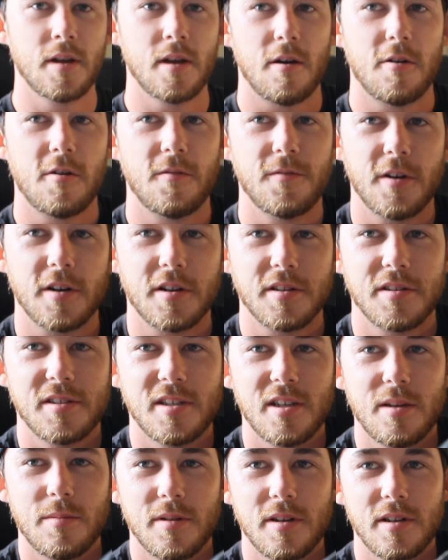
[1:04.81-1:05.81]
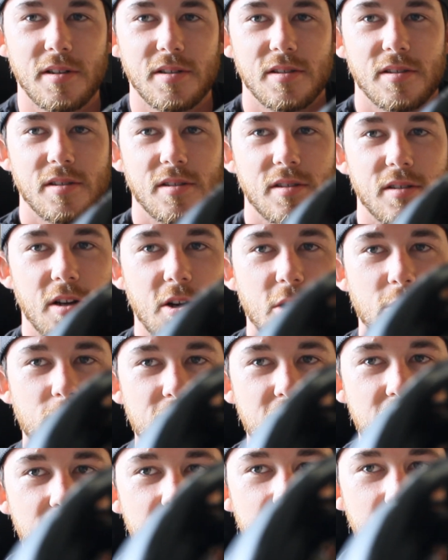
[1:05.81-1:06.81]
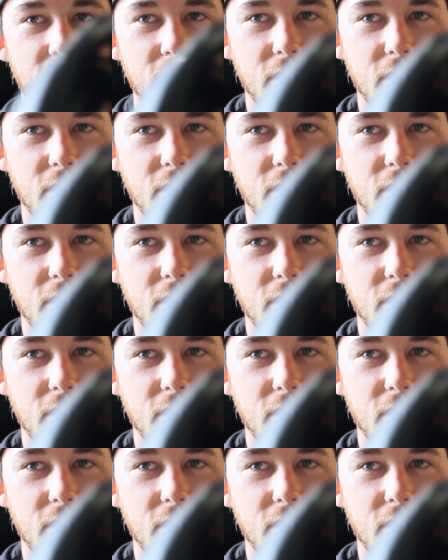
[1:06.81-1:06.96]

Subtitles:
I don't know if y'all can see, but it's green